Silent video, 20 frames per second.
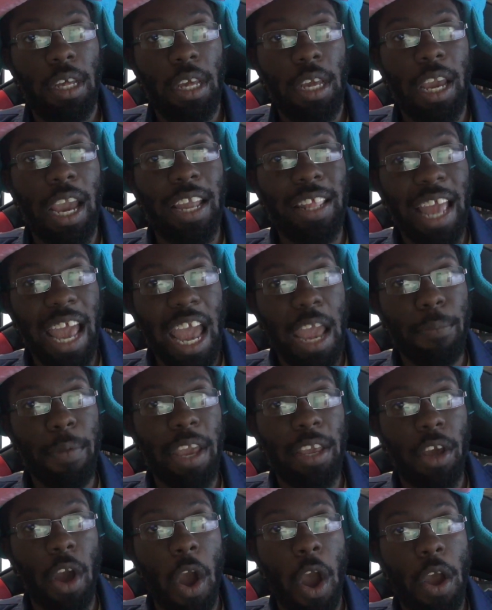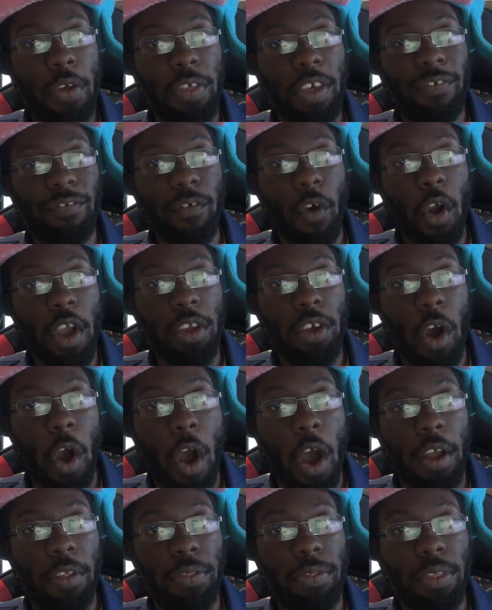anime cons and furry
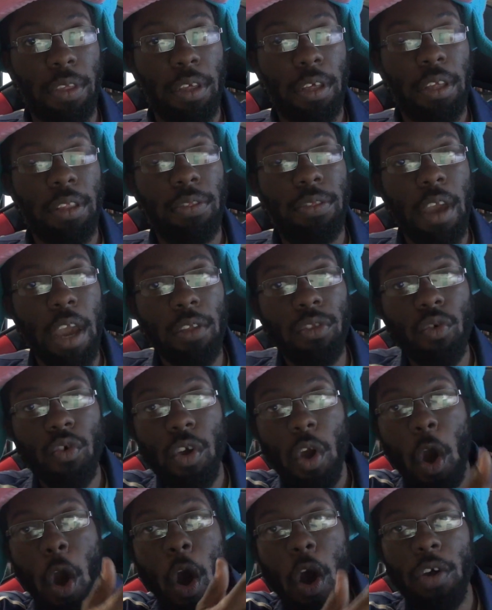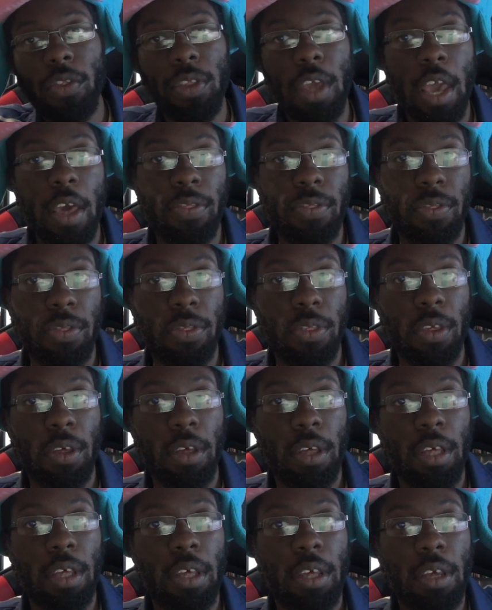cons. They're doing all of this
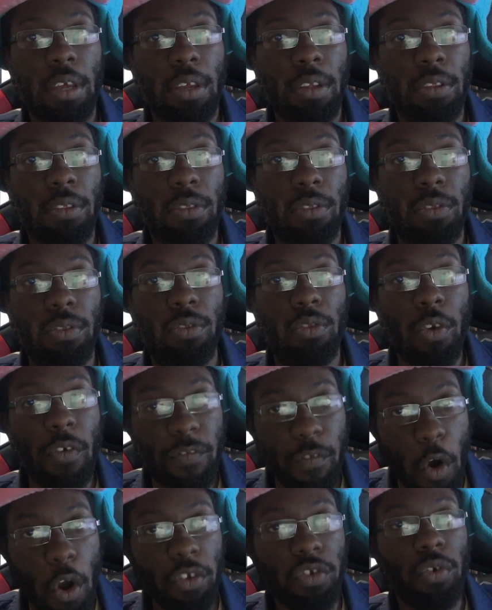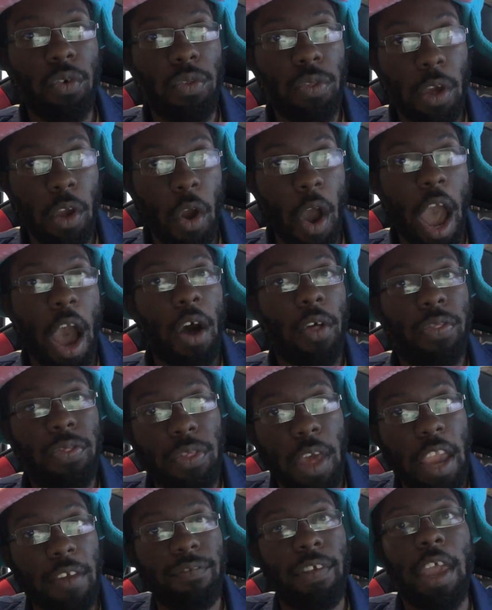to virtue signal how
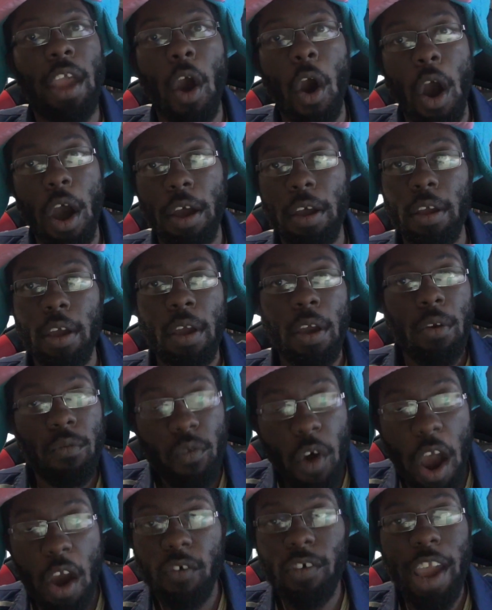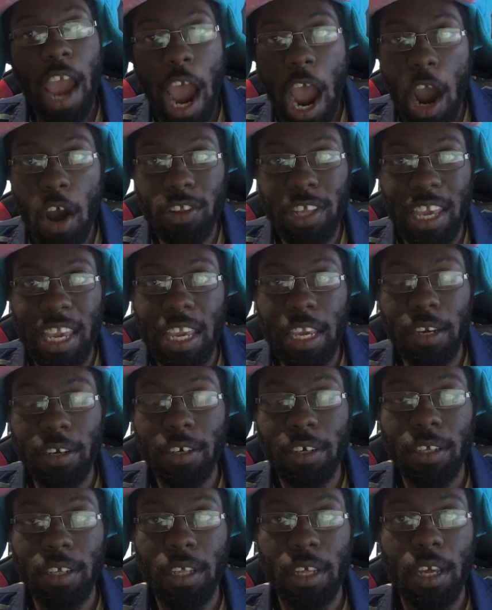safe they are. When in reality,
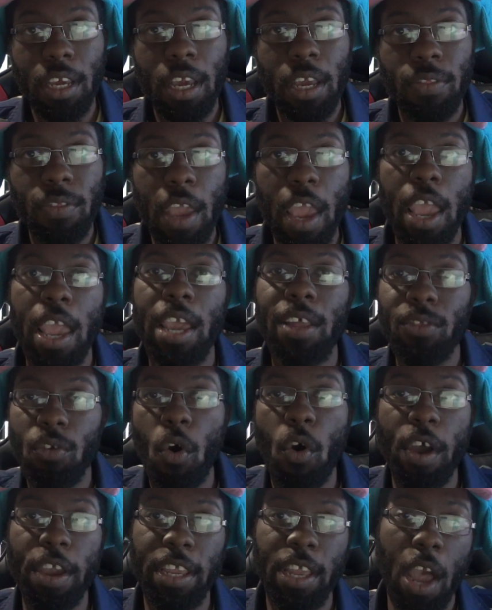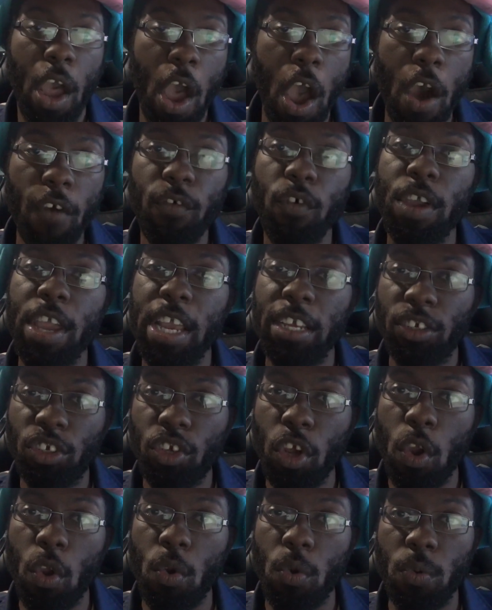they're ignoring other
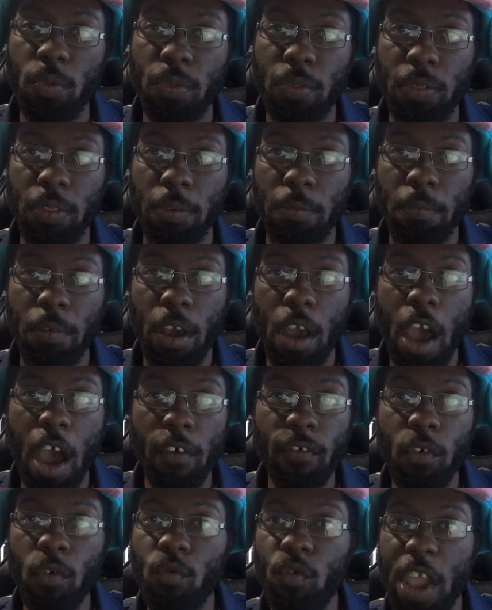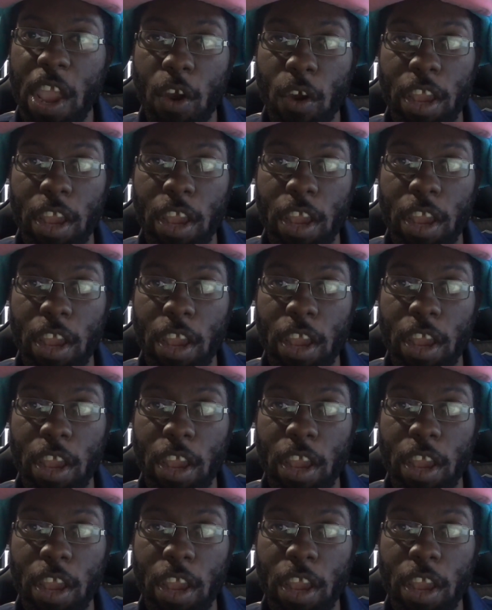real